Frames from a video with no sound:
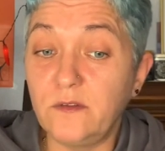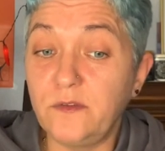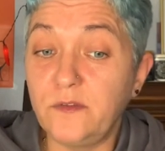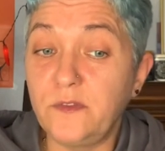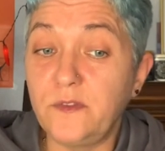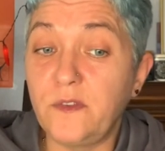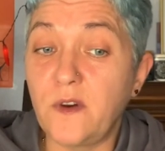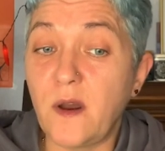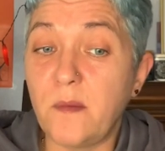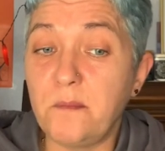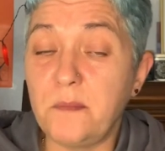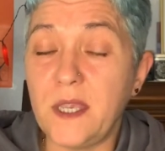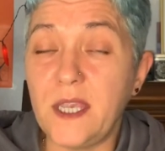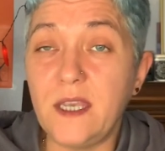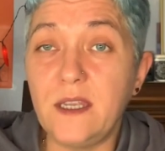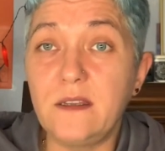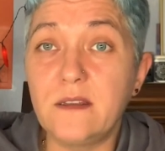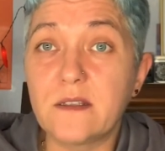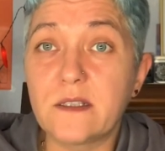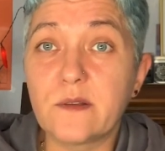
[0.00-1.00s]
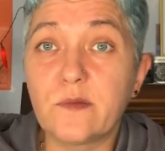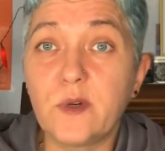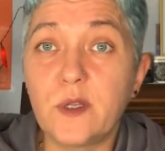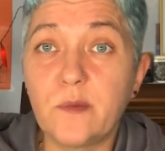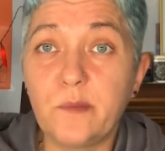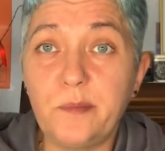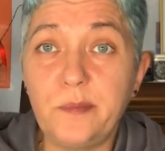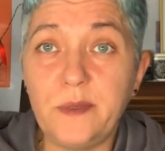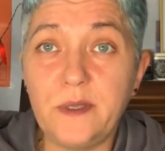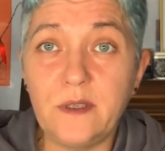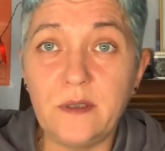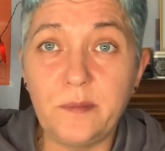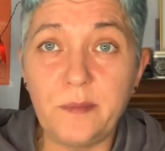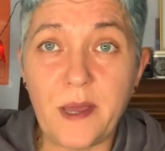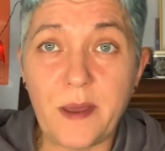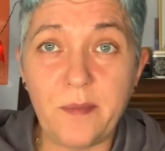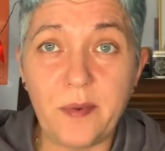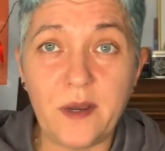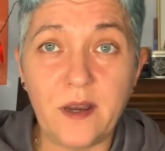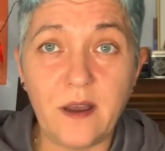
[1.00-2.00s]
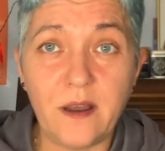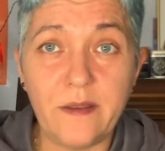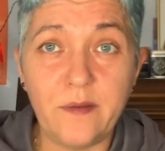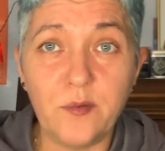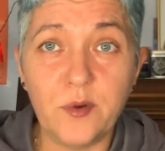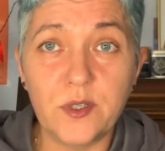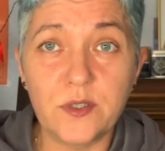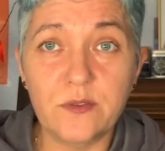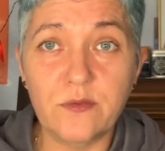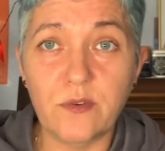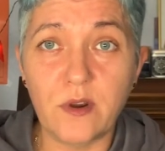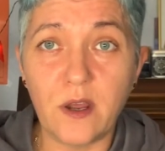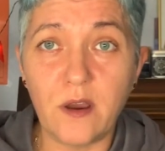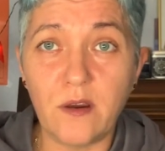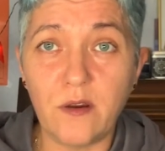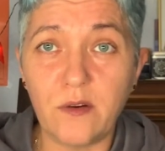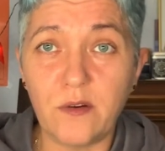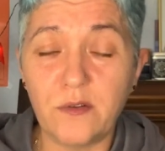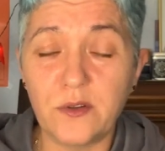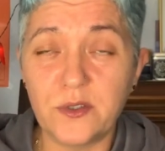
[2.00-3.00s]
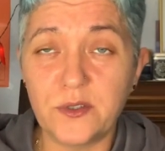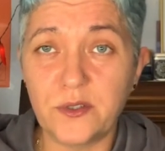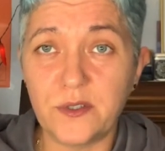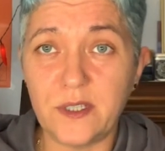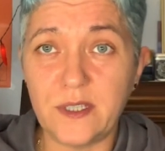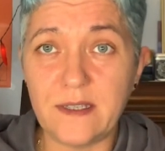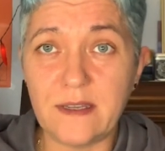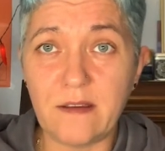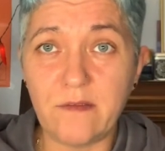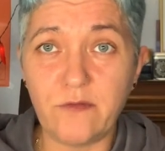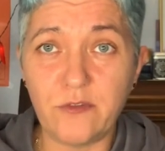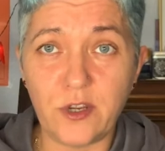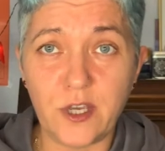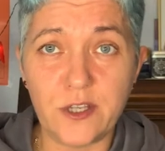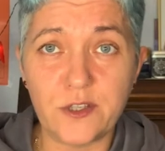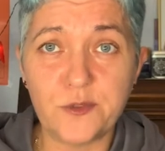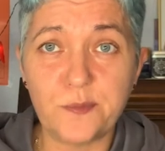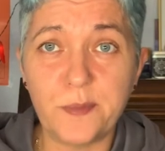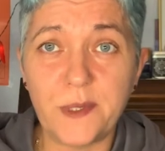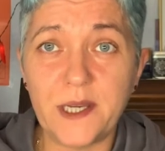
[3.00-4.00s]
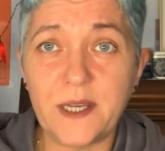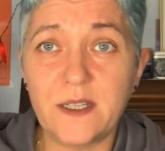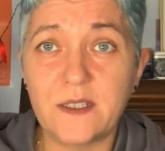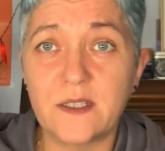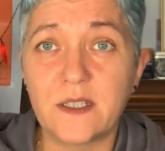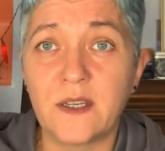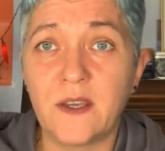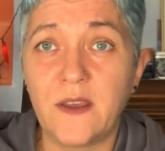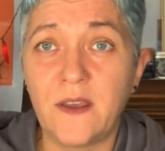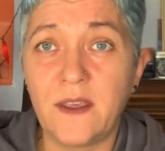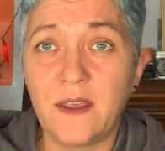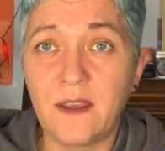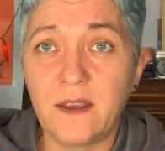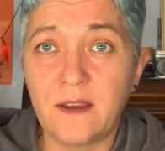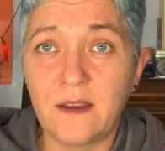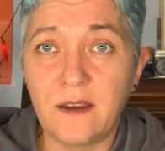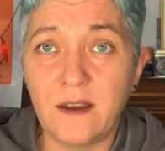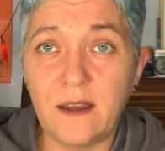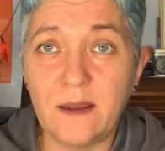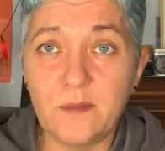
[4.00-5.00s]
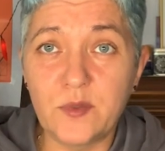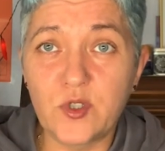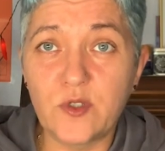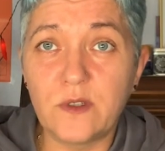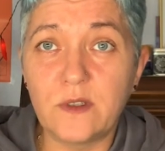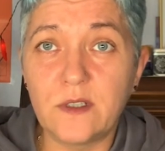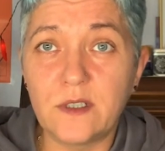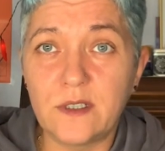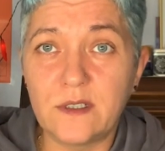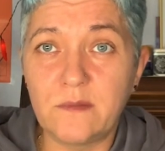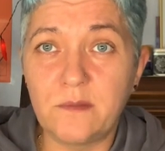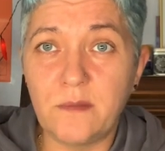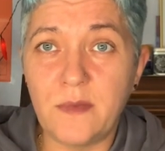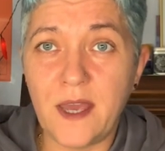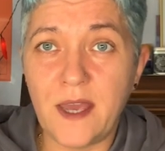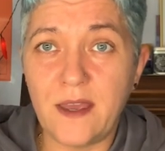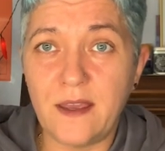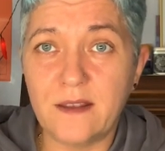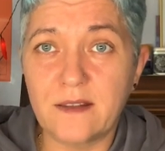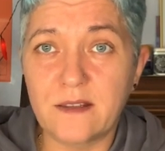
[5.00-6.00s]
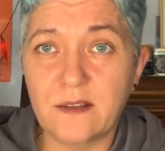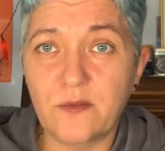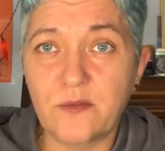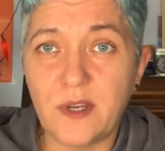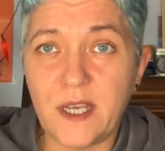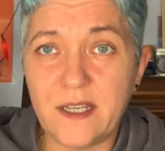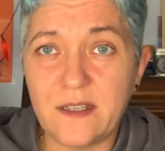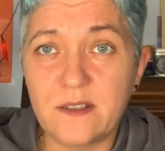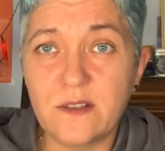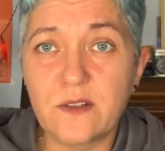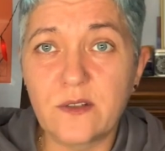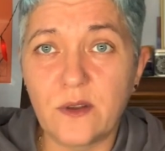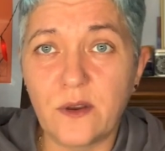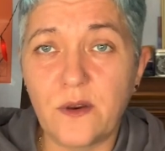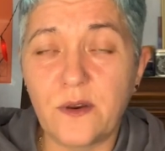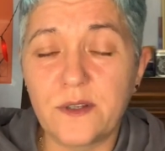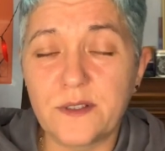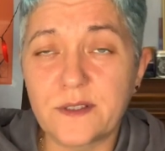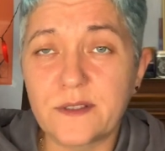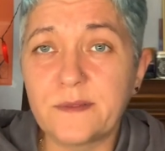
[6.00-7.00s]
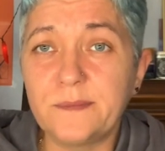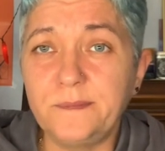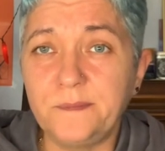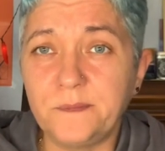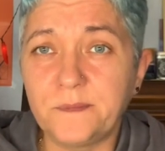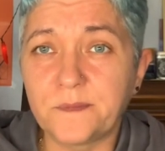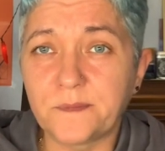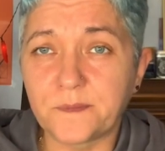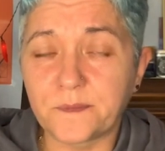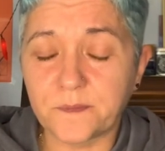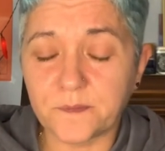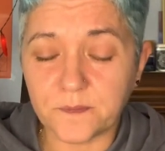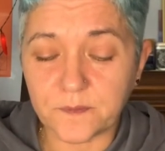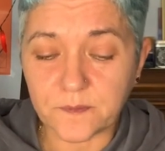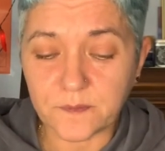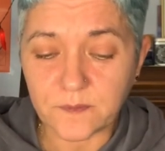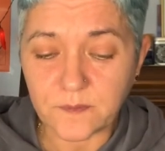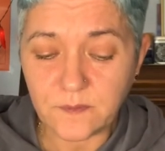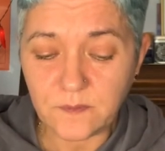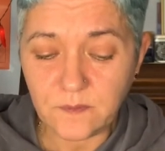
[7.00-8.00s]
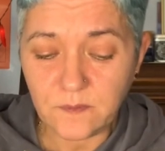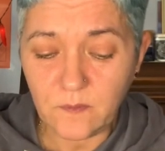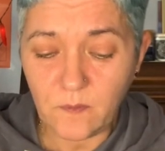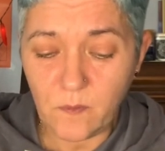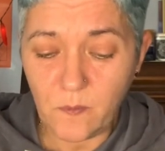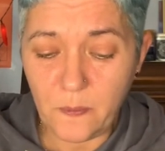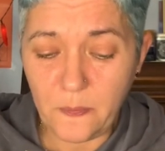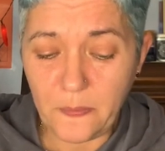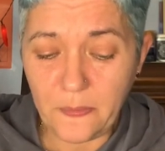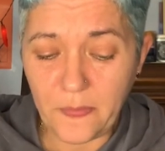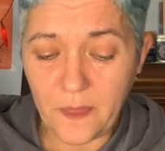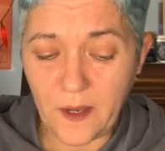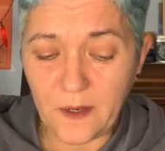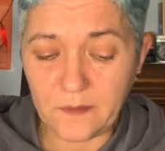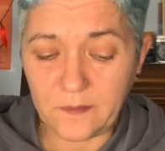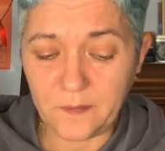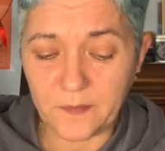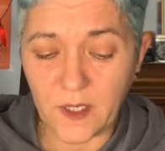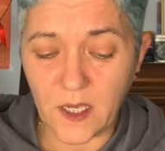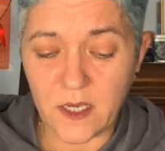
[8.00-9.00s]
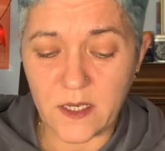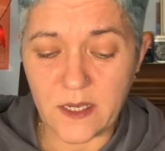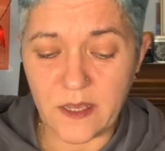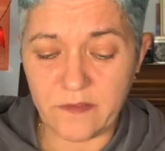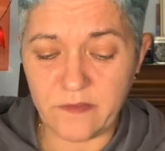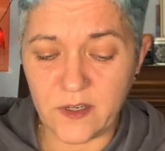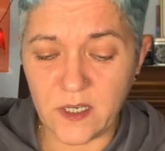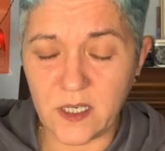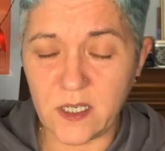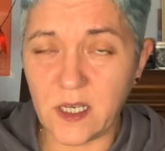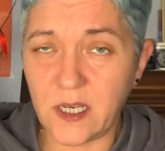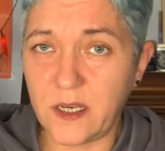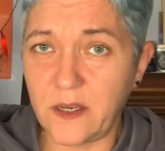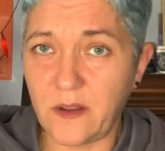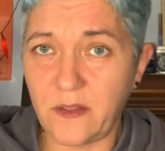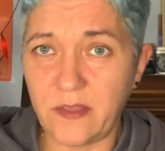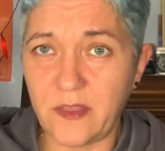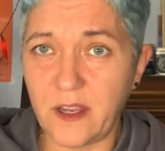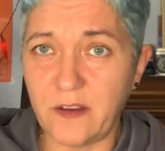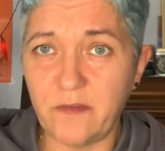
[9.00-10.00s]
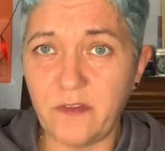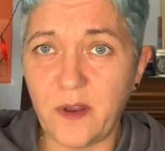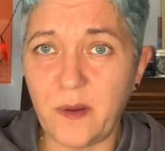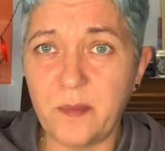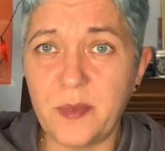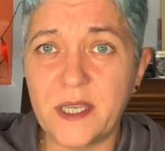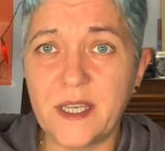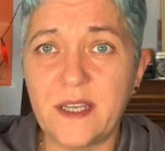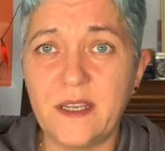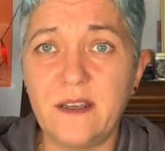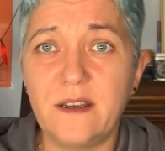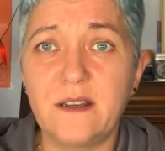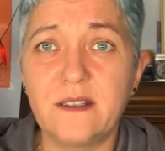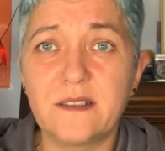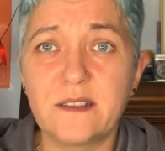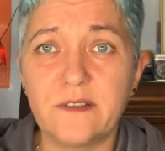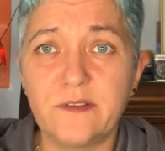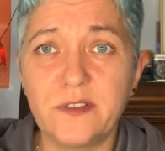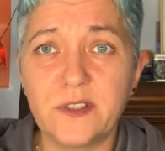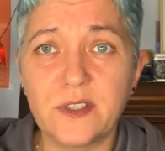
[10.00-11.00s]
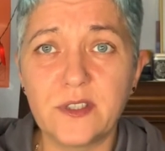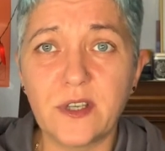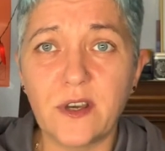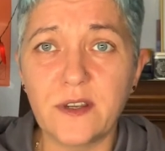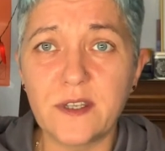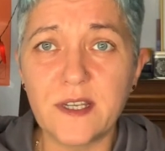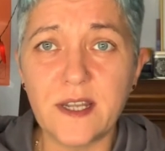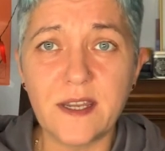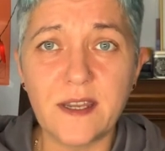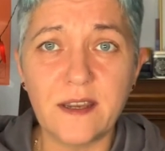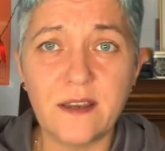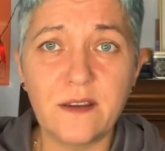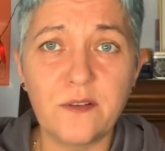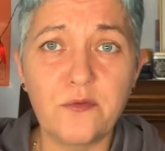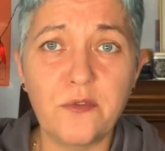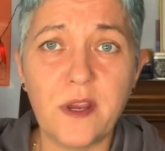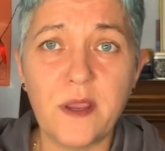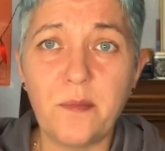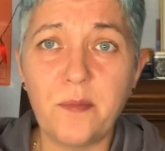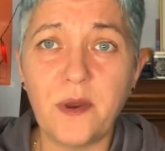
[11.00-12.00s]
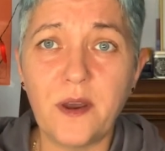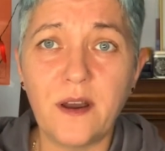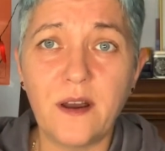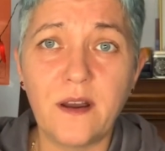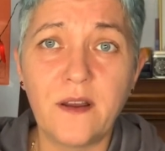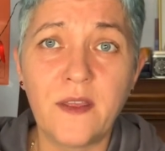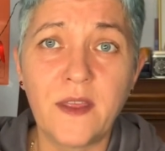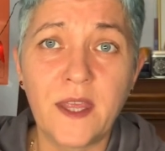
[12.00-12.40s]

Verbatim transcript: for me this wouldn't be a pepper I would grow to eat them fresh, but I'm sure it makes a great sauce Mm, and definitely nothing for beginners. If it's hotter than a Reaper,